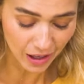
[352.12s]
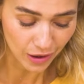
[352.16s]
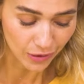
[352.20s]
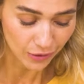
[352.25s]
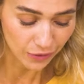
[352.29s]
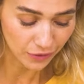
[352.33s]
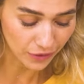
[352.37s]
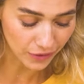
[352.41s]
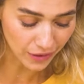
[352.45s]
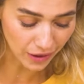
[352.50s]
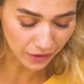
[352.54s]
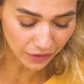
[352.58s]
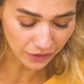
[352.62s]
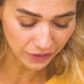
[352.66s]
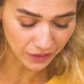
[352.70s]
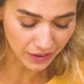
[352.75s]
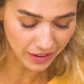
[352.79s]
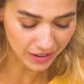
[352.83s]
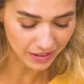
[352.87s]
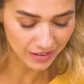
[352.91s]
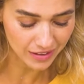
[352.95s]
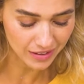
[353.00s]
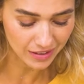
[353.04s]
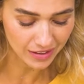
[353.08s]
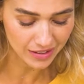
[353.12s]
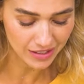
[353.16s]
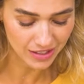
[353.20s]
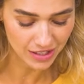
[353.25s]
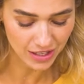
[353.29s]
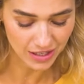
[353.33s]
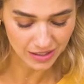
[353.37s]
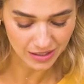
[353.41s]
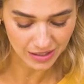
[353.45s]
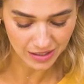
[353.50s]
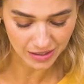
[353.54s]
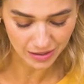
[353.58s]
fluffy and
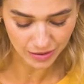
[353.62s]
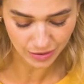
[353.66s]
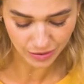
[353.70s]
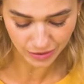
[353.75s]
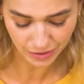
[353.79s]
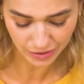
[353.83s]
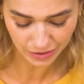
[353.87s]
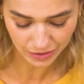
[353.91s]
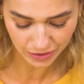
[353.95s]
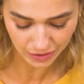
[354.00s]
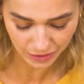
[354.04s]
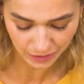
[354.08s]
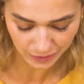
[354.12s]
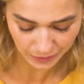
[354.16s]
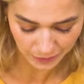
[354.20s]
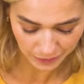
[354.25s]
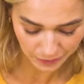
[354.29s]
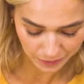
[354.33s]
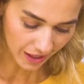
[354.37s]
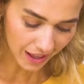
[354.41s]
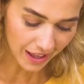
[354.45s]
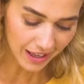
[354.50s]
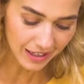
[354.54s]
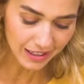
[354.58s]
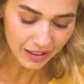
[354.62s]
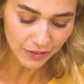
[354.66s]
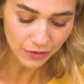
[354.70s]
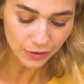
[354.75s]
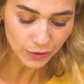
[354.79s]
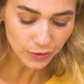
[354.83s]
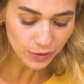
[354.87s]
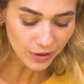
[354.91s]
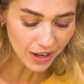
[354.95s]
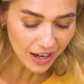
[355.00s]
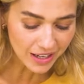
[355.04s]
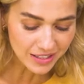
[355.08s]
delicious dessert. And if
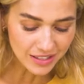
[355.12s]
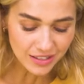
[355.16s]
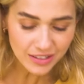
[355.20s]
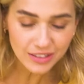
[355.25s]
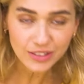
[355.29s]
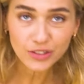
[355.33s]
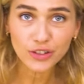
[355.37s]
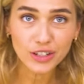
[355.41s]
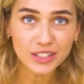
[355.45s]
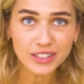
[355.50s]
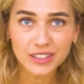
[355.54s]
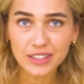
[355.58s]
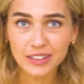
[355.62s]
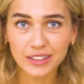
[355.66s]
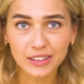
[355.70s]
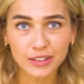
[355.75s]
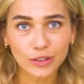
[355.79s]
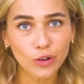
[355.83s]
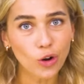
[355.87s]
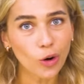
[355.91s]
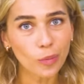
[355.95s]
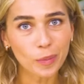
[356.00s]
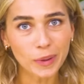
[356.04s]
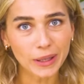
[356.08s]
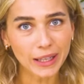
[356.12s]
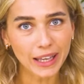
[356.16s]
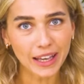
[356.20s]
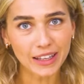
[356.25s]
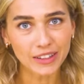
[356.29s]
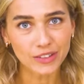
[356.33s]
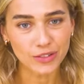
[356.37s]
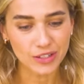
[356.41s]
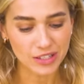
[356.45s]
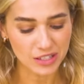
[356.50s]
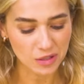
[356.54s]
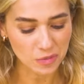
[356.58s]
you guys are interested in
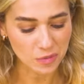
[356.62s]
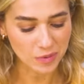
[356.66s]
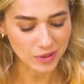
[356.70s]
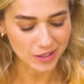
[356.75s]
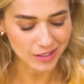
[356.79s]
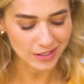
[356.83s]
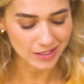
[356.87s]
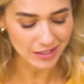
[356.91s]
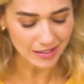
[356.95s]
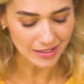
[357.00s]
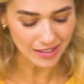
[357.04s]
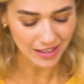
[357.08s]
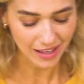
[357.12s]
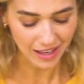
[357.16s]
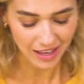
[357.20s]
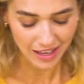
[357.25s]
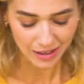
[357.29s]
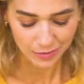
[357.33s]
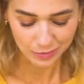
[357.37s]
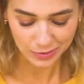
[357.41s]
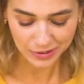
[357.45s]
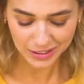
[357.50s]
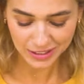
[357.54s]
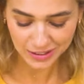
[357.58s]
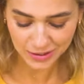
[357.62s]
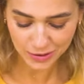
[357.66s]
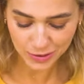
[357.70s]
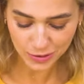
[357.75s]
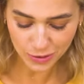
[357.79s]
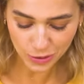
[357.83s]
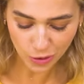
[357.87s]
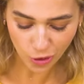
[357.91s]
copycat recipes, please do